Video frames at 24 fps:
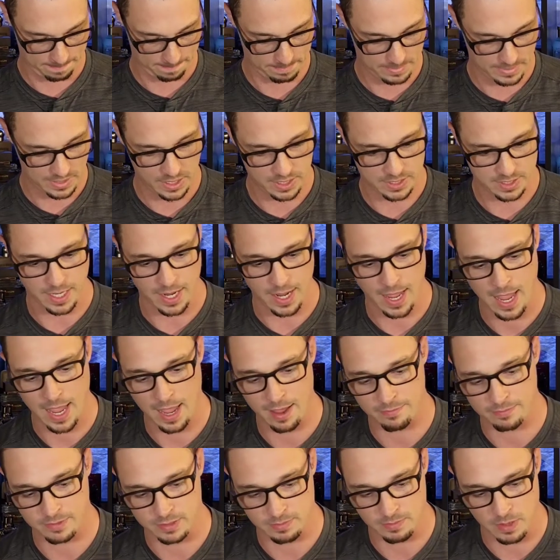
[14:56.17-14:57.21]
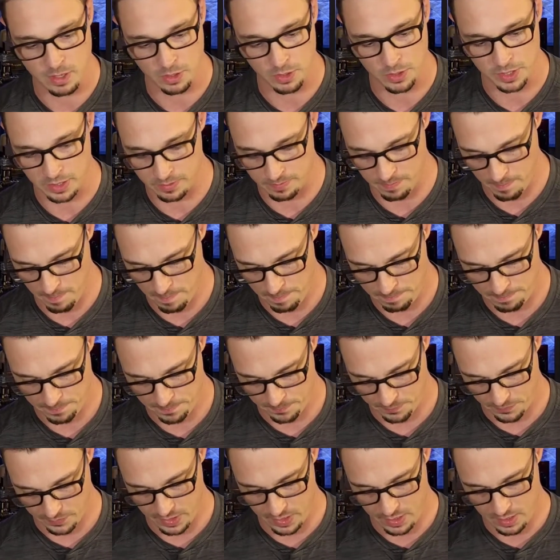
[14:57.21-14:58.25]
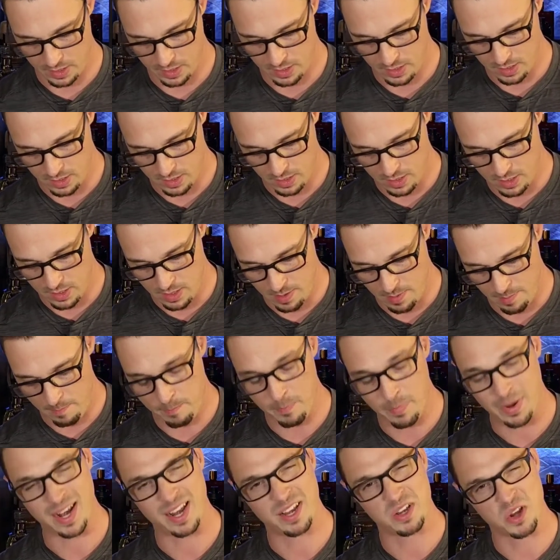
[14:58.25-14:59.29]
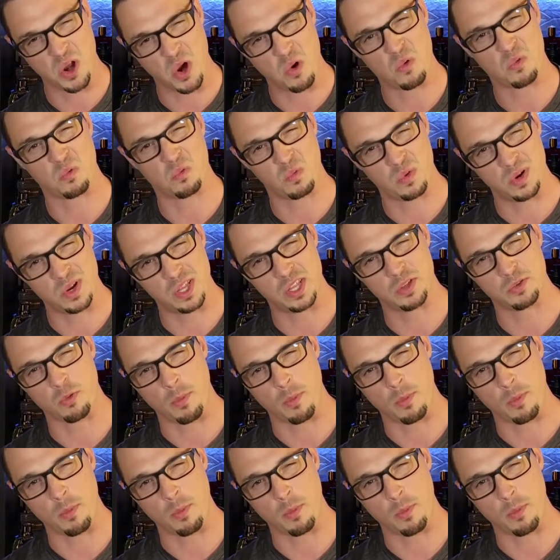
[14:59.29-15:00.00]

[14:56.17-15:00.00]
because I have smelled it, but I don't really